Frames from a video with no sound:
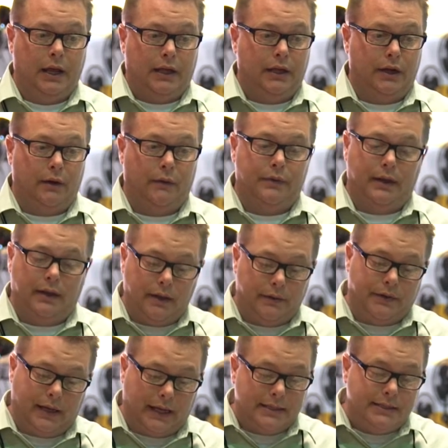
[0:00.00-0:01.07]
you know, the other
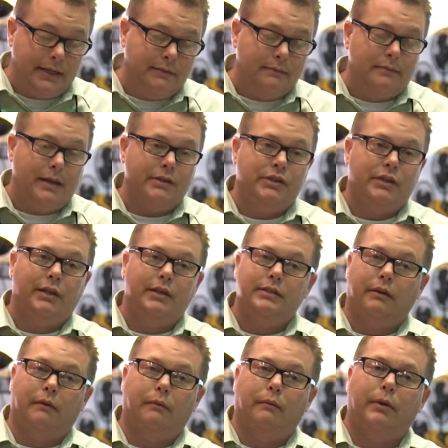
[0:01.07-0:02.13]
thing I didn't mention is
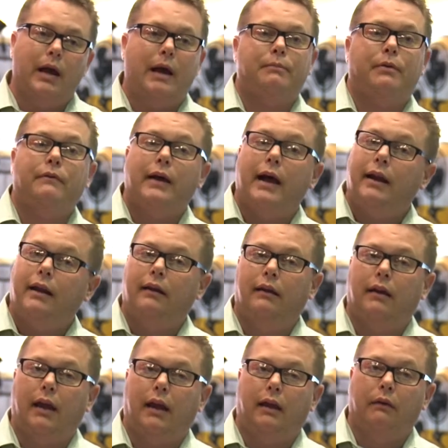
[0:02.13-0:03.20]
we're not providing
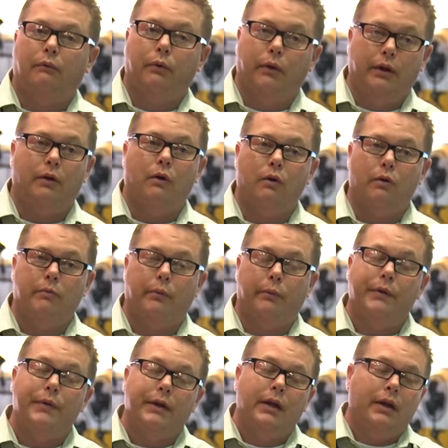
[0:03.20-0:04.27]
a rooting hormone
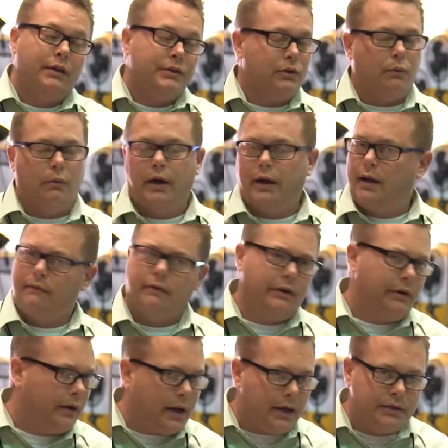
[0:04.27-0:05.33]
with it. So whatever
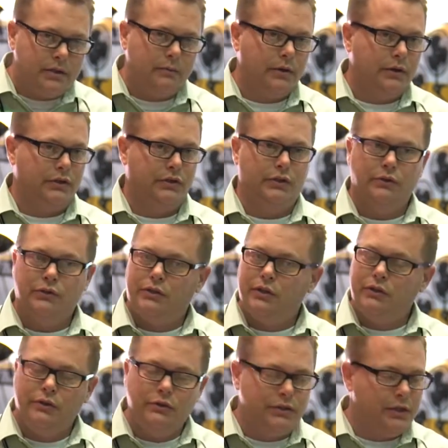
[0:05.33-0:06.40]
your customer is used to
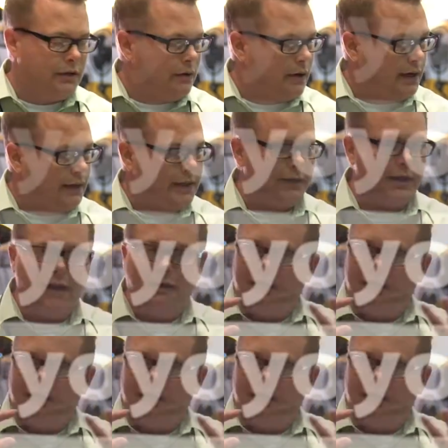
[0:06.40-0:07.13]
using or anything on it,